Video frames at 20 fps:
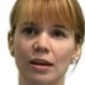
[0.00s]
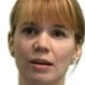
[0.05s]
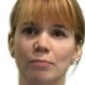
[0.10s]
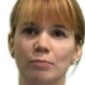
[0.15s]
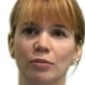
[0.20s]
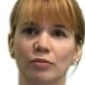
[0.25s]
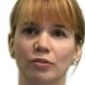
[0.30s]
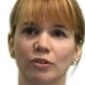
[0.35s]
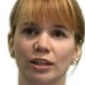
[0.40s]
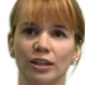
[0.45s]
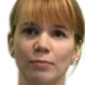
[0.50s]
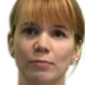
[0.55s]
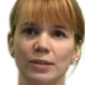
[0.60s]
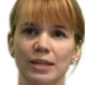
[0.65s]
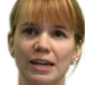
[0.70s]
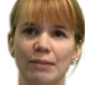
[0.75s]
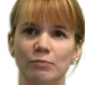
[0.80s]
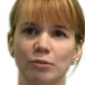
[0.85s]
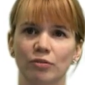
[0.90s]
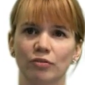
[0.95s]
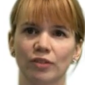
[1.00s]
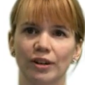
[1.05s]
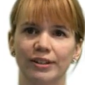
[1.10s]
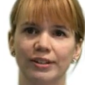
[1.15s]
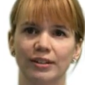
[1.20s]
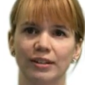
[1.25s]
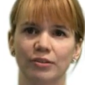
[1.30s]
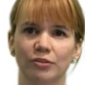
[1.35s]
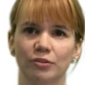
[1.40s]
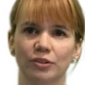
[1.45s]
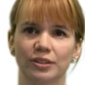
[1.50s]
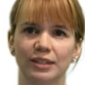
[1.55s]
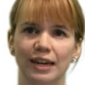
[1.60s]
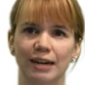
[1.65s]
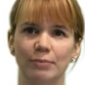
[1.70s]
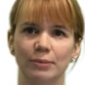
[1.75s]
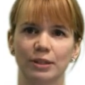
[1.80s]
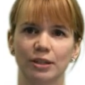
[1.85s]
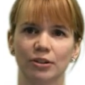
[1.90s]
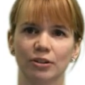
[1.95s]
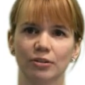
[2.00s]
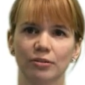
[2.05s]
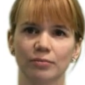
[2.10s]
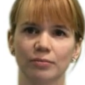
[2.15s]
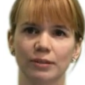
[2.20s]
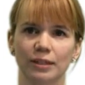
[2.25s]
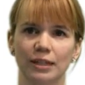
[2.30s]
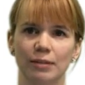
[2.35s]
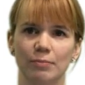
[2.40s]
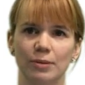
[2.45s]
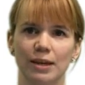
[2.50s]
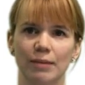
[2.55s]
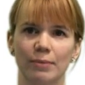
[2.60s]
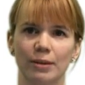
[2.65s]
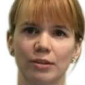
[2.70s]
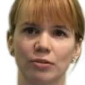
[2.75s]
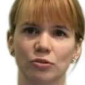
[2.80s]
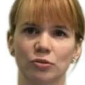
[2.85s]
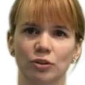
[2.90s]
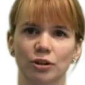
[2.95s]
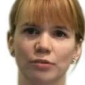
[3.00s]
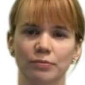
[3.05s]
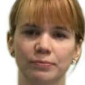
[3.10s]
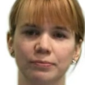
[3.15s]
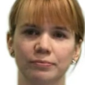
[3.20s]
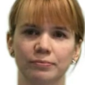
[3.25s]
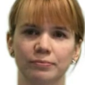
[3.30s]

But for EBM, you'll find it under the tab here, EBM Intro.